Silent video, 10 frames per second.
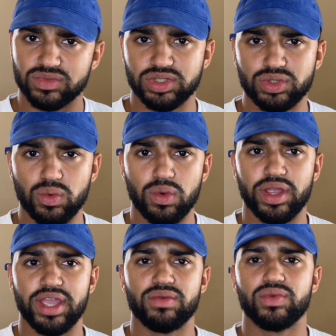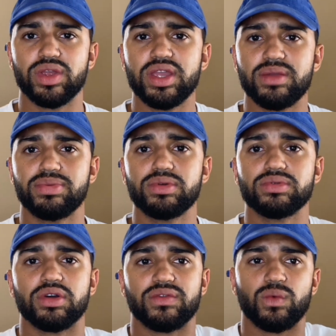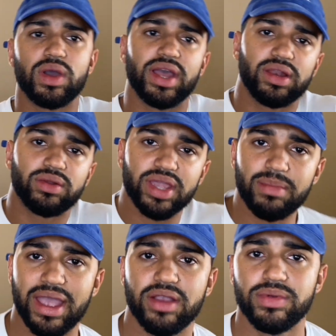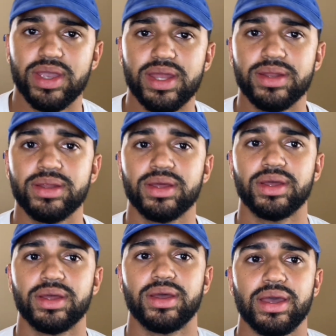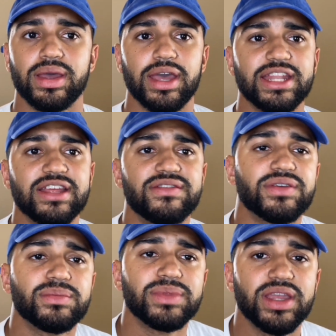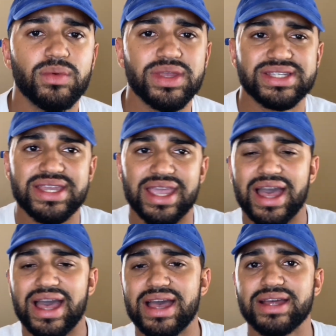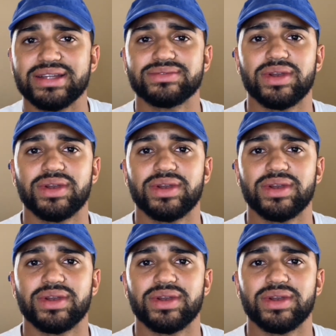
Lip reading: do a reboot of what Elohim had created. And then from there we see Cain,